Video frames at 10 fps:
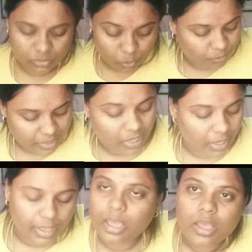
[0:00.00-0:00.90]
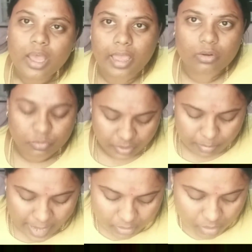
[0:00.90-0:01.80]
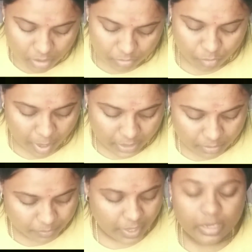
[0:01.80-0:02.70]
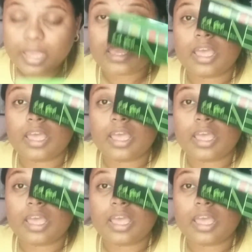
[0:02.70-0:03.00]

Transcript: So I don't feel bad buying. And